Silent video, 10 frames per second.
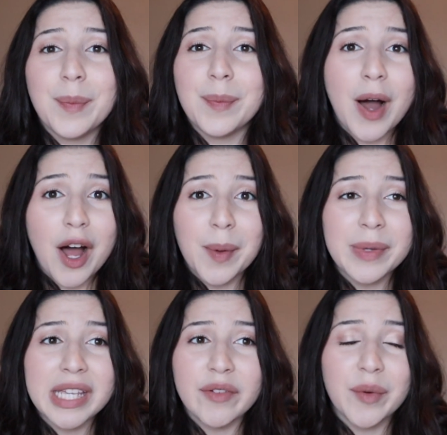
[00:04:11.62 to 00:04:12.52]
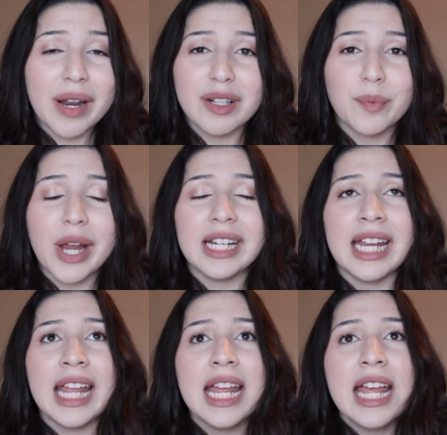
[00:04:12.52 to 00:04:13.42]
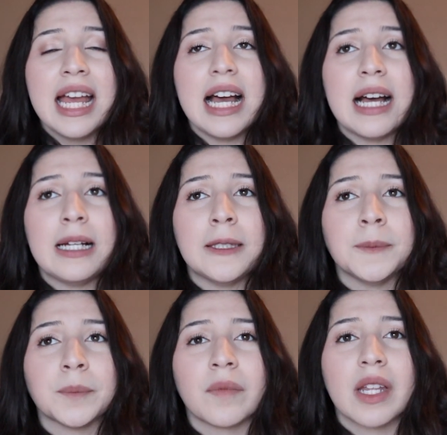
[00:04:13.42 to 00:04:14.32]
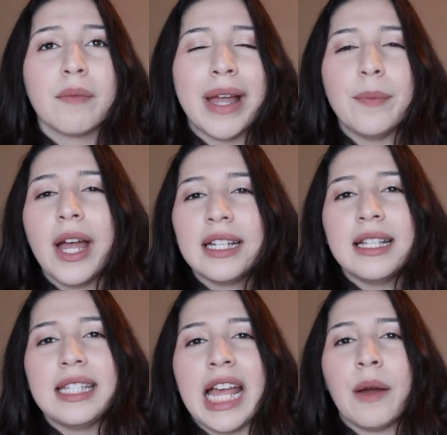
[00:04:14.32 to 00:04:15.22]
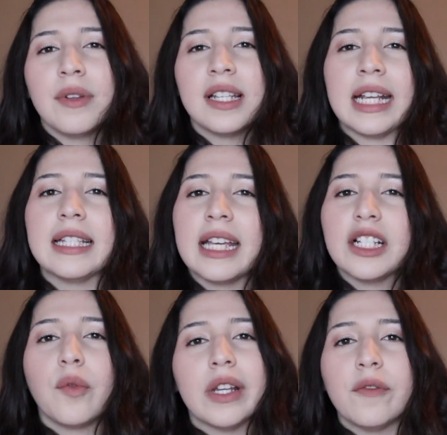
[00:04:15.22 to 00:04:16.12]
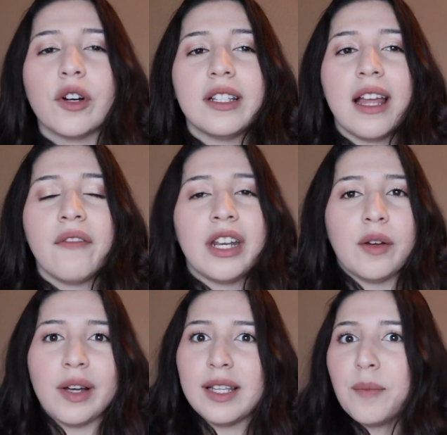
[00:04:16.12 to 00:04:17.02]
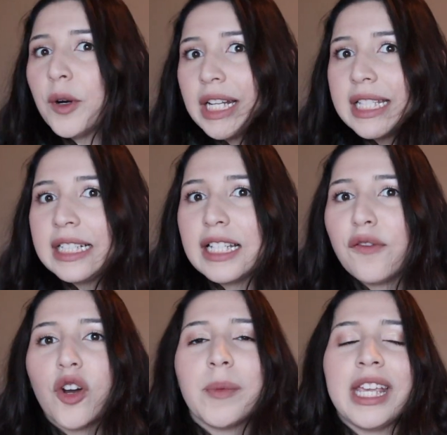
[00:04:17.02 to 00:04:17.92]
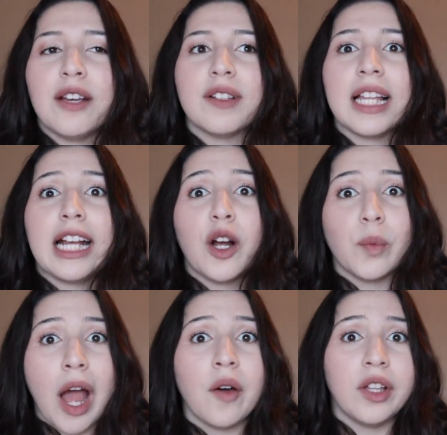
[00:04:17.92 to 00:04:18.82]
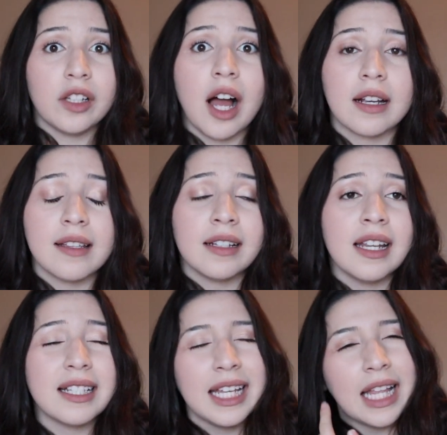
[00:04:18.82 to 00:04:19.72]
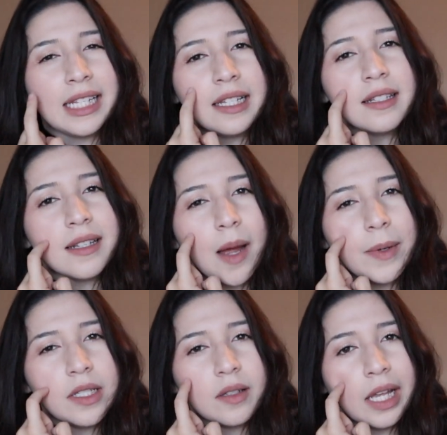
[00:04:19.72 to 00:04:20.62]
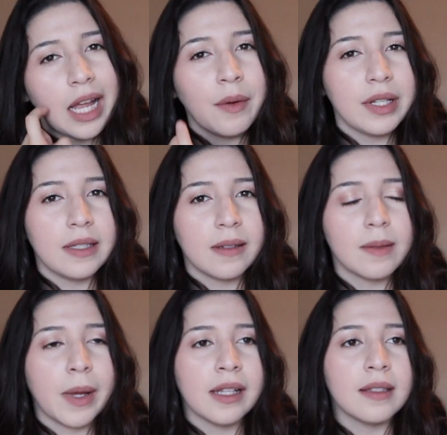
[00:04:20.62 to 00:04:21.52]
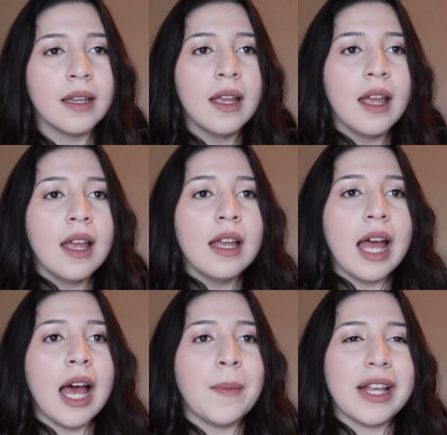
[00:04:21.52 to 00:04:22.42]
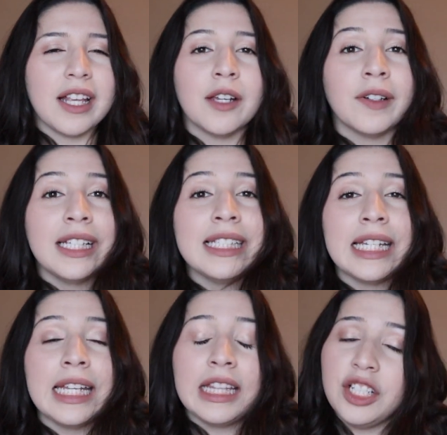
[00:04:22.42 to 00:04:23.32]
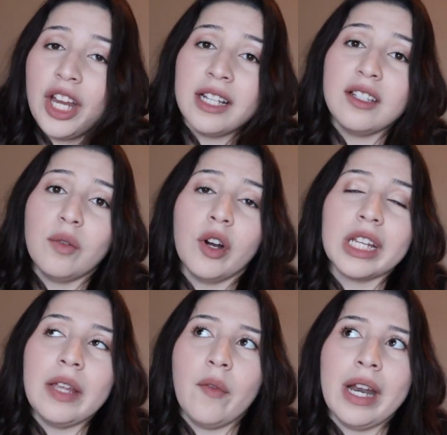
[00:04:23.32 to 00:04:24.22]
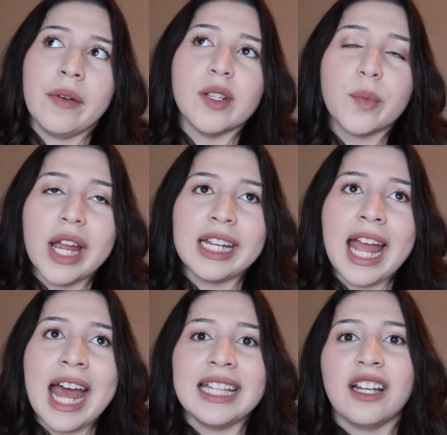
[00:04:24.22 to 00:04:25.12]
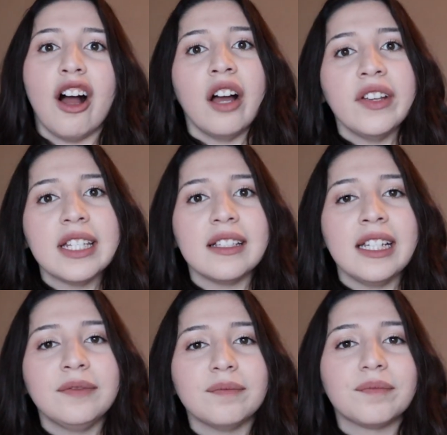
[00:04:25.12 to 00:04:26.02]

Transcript: mom, even when I was pregnant. Um, my pregnancy, I was like sick 24 7. It wasn't morning sickness for me. It was like around the clock sickness. And that didn't stop until like I was six months. Um, so I really didn't get the chance to work even when I was pregnant. And then obviously,